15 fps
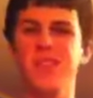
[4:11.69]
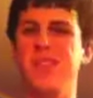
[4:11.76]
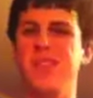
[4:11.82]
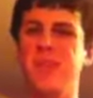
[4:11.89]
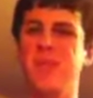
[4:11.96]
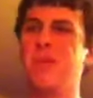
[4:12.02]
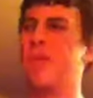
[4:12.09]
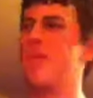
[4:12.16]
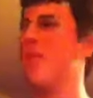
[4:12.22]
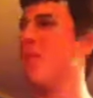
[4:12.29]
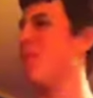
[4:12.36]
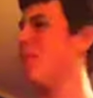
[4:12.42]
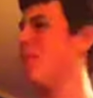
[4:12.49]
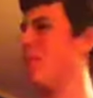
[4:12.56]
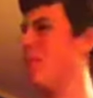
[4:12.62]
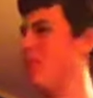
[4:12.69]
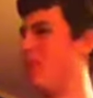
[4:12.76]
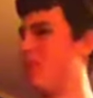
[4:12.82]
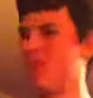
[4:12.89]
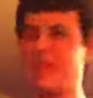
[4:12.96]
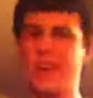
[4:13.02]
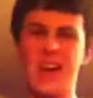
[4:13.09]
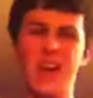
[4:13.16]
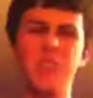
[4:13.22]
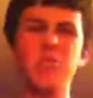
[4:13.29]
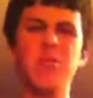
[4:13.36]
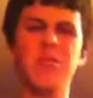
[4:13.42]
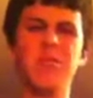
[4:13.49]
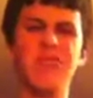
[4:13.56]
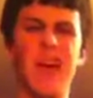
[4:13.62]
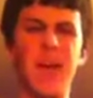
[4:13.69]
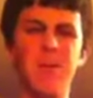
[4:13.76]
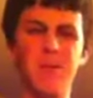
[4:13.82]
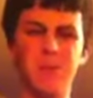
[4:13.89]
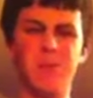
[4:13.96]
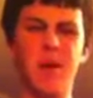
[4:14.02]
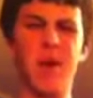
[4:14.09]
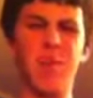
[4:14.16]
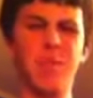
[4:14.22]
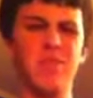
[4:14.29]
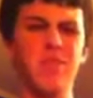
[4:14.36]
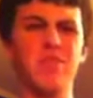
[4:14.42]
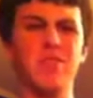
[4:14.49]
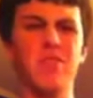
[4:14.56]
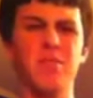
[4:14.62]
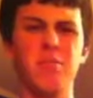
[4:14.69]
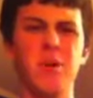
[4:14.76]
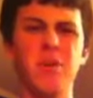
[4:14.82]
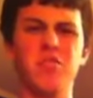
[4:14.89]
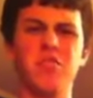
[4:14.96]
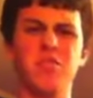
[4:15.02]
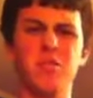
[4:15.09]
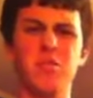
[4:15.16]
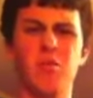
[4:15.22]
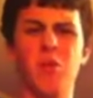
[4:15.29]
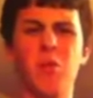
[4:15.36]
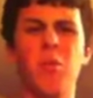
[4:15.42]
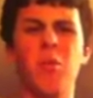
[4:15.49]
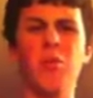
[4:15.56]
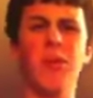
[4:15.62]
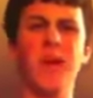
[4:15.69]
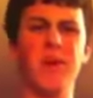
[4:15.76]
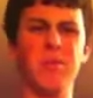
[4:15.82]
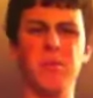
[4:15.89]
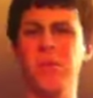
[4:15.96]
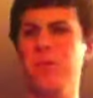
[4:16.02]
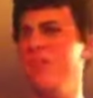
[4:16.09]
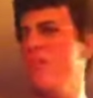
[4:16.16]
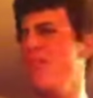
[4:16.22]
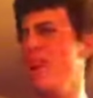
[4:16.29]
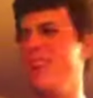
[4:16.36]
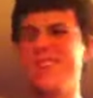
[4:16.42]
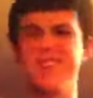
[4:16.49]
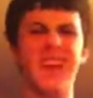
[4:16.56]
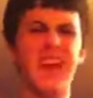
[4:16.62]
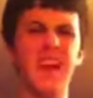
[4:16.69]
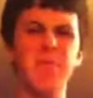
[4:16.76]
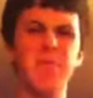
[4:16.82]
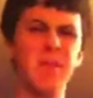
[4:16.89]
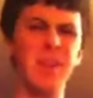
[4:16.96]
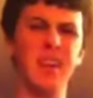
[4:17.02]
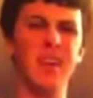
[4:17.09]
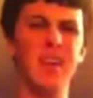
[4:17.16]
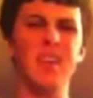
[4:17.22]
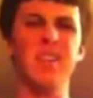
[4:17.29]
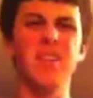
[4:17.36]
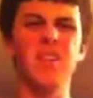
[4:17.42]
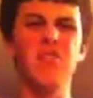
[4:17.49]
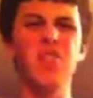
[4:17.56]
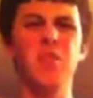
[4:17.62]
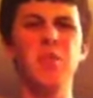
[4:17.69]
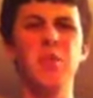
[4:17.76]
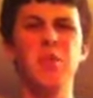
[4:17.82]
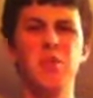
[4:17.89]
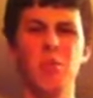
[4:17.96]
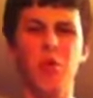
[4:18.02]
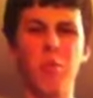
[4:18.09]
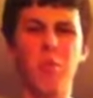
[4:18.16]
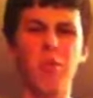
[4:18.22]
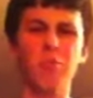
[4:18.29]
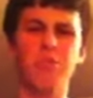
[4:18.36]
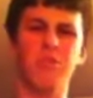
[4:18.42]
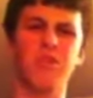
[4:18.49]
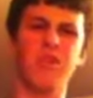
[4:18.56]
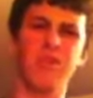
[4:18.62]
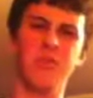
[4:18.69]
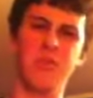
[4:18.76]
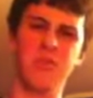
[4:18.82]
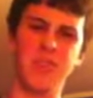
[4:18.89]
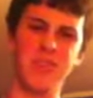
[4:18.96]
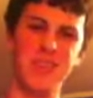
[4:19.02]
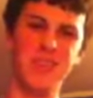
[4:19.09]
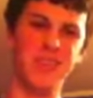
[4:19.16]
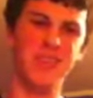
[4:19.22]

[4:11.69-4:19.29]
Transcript: They weren't, you know, the entrance time was probably just as much as the promo time. There wasn't any time to get any legitimate promo started, really.